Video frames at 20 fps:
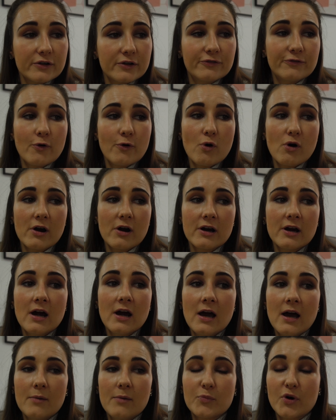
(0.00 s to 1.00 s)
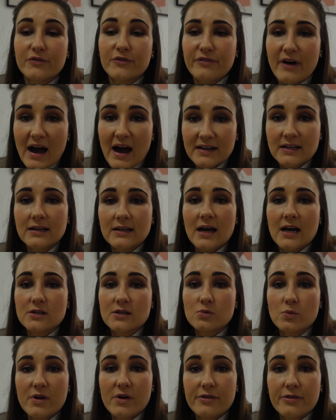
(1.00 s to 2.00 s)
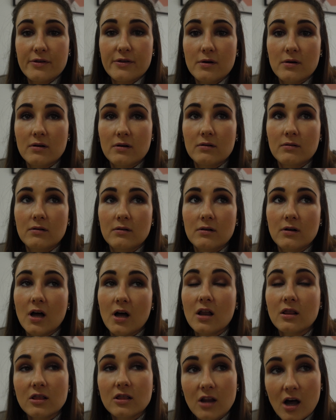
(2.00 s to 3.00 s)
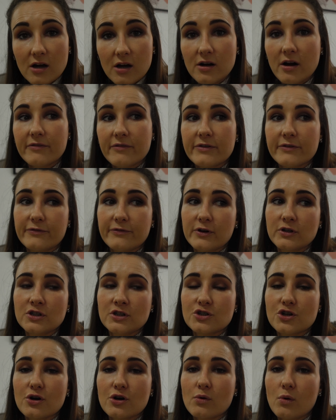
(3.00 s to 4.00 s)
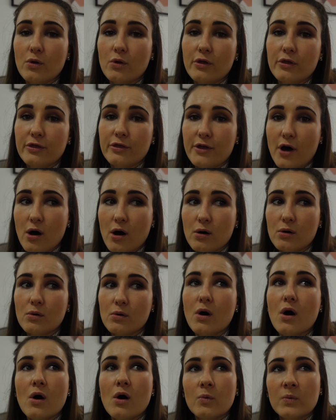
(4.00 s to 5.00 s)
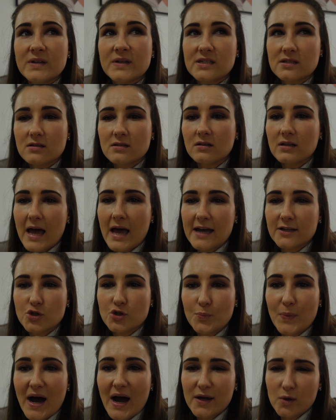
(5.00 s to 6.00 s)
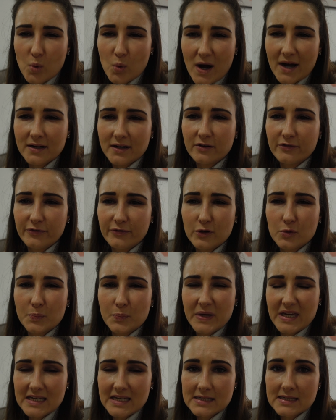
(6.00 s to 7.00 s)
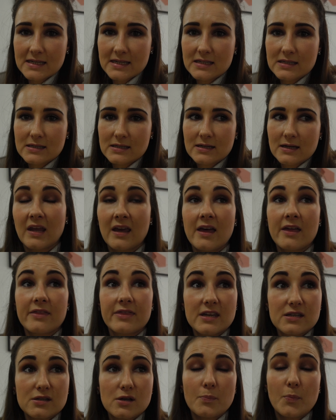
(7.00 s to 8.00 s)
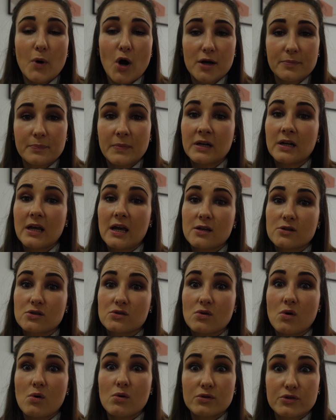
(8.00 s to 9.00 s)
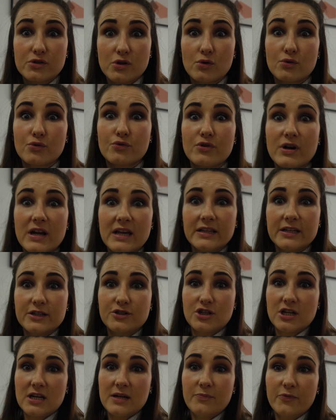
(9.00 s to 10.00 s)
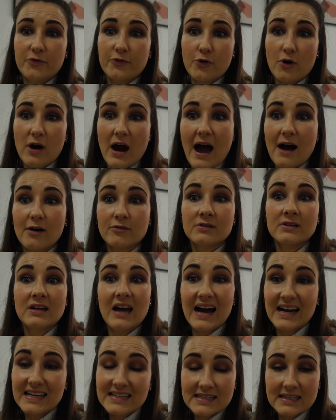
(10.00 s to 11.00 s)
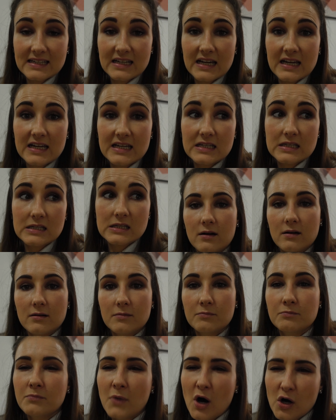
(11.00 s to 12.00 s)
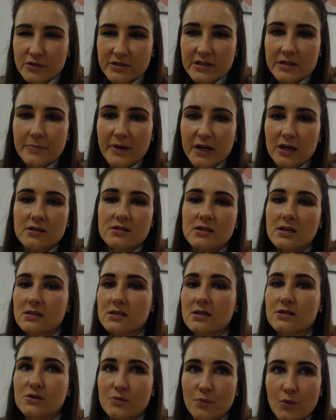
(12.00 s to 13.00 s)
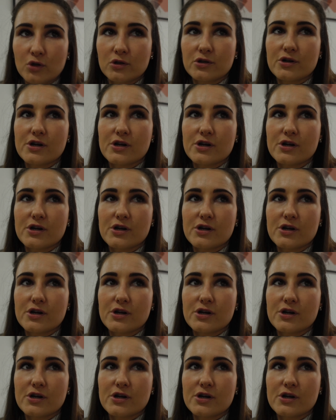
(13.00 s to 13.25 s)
for provided us with a lot of the furniture, although we still had to buy quite a few pieces. This apartment is also really cheap for how nice it is, mostly because it's a smaller